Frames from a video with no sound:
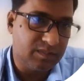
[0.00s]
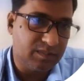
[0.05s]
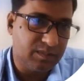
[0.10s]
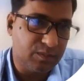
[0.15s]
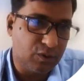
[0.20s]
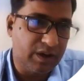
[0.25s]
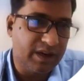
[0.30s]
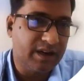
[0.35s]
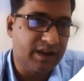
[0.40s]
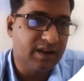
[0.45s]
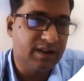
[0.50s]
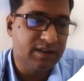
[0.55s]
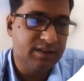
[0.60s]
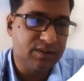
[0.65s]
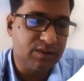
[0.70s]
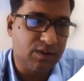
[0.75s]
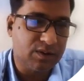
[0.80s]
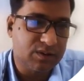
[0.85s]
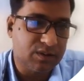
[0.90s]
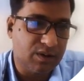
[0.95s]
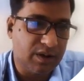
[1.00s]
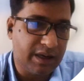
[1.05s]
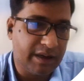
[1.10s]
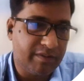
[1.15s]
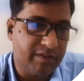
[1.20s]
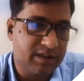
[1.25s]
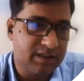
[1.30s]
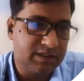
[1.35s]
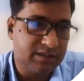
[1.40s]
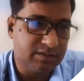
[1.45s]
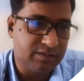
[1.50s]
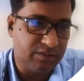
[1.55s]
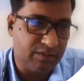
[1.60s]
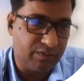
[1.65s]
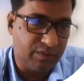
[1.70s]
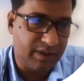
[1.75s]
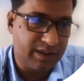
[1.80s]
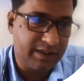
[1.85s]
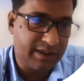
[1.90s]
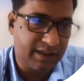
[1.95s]
polarities also have a
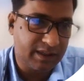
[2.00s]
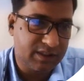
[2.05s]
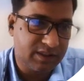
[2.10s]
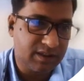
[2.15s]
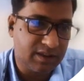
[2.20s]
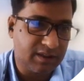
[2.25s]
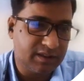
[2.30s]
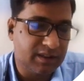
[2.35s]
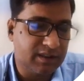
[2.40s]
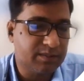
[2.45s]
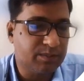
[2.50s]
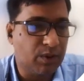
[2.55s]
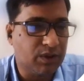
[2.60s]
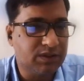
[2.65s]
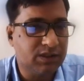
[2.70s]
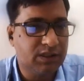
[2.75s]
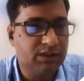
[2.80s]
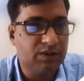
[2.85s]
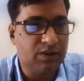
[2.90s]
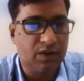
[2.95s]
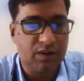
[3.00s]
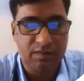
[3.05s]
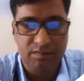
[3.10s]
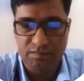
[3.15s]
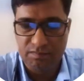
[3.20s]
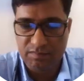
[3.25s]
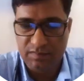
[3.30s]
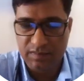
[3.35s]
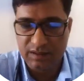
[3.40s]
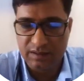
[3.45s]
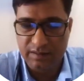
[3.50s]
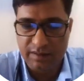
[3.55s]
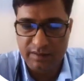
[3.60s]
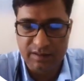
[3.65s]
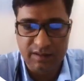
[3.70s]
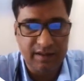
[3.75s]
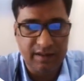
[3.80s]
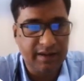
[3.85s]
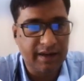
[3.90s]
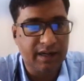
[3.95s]
one direction, either is positive or other
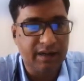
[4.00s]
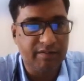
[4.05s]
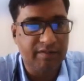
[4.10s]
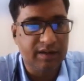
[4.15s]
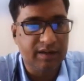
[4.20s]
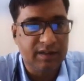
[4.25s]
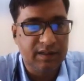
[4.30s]
negative.